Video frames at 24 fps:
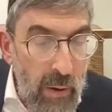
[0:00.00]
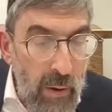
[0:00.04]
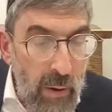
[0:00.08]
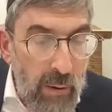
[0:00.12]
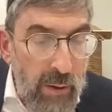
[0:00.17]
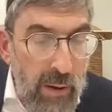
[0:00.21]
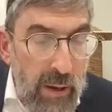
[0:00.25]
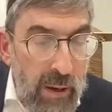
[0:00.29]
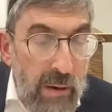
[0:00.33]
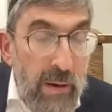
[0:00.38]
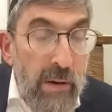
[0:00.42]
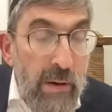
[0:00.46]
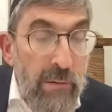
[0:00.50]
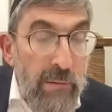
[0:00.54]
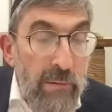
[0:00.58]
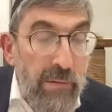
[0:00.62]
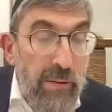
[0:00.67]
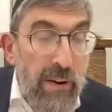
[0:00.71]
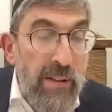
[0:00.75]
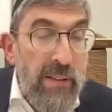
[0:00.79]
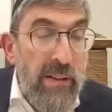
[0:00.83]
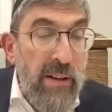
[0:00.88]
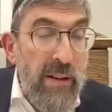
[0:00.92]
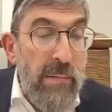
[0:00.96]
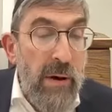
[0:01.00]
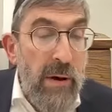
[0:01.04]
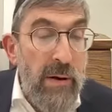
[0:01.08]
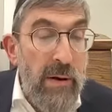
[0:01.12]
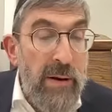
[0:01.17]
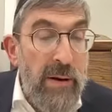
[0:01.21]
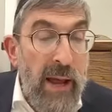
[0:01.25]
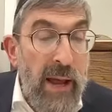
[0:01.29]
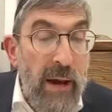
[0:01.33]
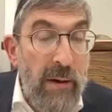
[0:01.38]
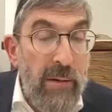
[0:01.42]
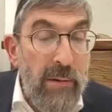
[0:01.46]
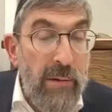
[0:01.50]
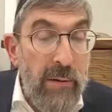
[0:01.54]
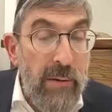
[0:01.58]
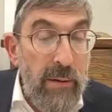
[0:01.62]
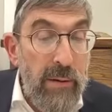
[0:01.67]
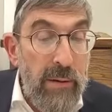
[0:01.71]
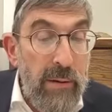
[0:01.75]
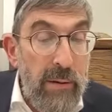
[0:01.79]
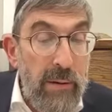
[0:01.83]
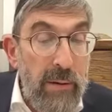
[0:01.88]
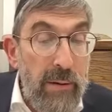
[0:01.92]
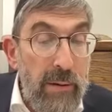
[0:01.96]
Okay, Fred the Gemara now.
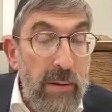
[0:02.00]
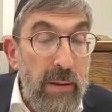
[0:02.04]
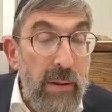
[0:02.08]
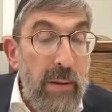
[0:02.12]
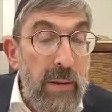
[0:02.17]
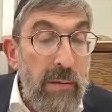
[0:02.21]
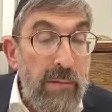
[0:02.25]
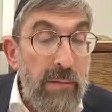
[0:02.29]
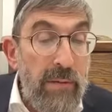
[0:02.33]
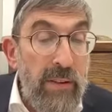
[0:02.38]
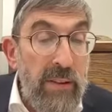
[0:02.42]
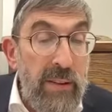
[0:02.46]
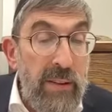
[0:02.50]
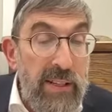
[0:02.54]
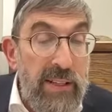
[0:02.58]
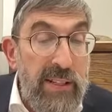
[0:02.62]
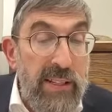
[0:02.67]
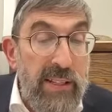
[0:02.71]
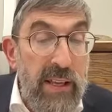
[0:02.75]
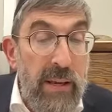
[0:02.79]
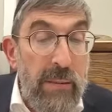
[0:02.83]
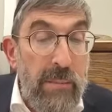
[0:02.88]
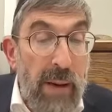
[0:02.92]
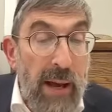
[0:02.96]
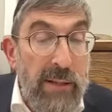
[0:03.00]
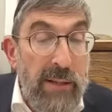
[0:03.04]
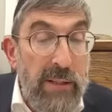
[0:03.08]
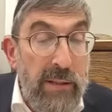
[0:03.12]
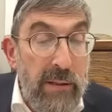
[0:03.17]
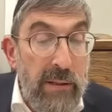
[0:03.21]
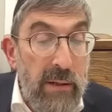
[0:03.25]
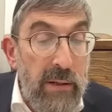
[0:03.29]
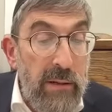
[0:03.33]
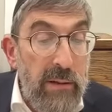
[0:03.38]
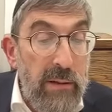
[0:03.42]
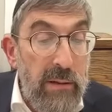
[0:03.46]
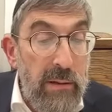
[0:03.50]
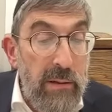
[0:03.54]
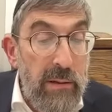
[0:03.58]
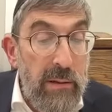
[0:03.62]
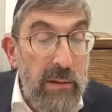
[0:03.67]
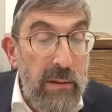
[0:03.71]
The listening Maisa,